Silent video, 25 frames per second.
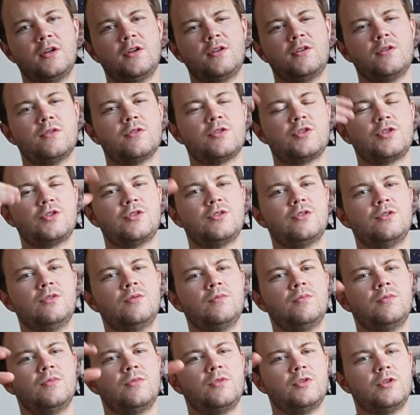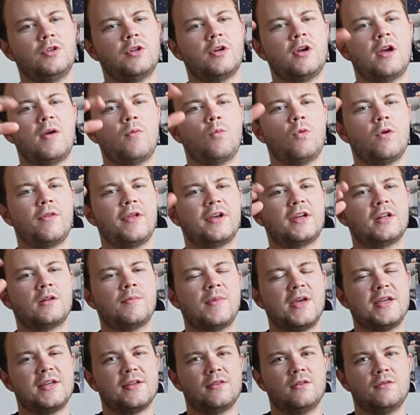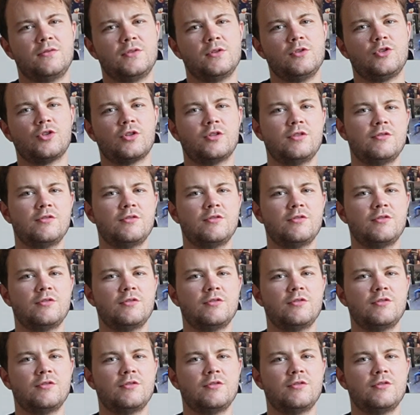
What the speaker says: you assume what they're going to make in the future,